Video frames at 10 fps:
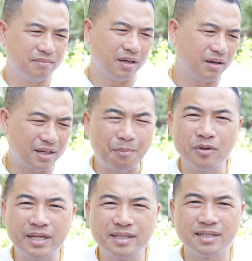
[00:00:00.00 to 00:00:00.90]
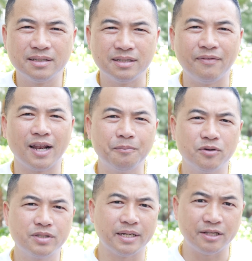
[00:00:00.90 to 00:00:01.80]
a couple dozen
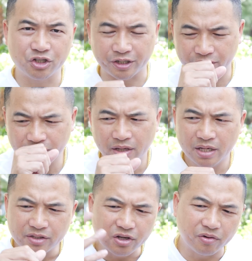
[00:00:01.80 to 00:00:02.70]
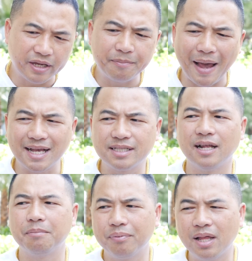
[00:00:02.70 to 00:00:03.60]
developers and engineers. So he passed it
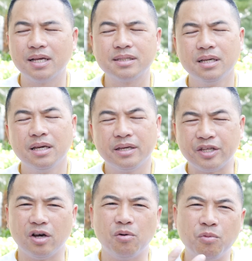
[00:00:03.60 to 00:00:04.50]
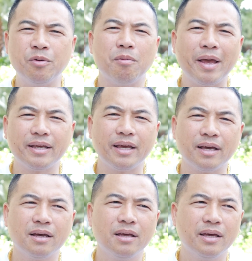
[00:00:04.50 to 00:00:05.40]
up. Plus, he and
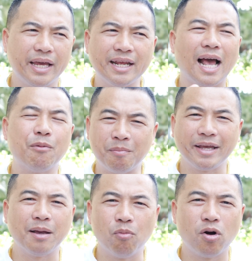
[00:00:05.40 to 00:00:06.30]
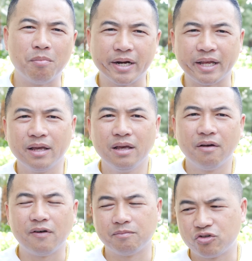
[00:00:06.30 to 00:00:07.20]
I were making more money
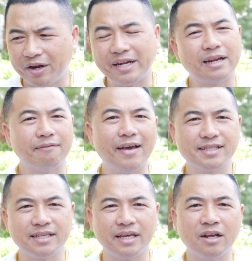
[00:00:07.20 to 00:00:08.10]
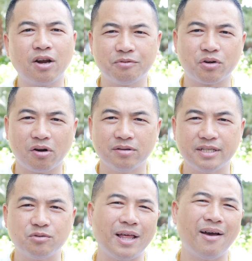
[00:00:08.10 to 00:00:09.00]
from trading and investing in
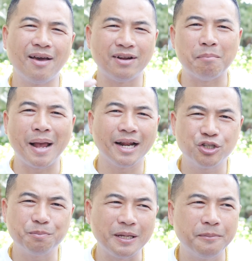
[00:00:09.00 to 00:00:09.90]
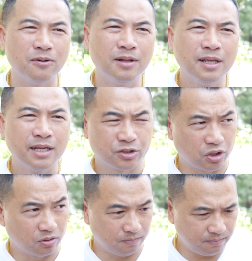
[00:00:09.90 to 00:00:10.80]
cryptocurrencies without having to manage people.
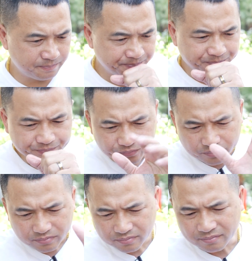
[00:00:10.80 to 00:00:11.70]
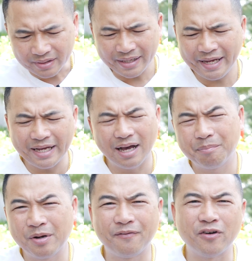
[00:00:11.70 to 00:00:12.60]
So he
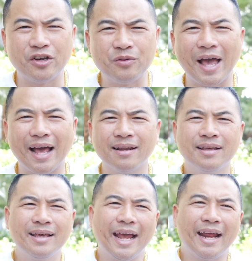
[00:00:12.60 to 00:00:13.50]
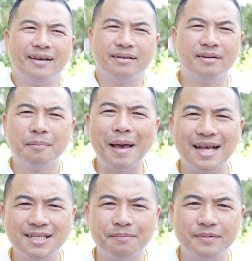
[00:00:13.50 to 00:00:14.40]
preferred to do that and
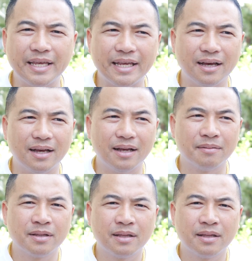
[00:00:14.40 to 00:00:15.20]
pass up the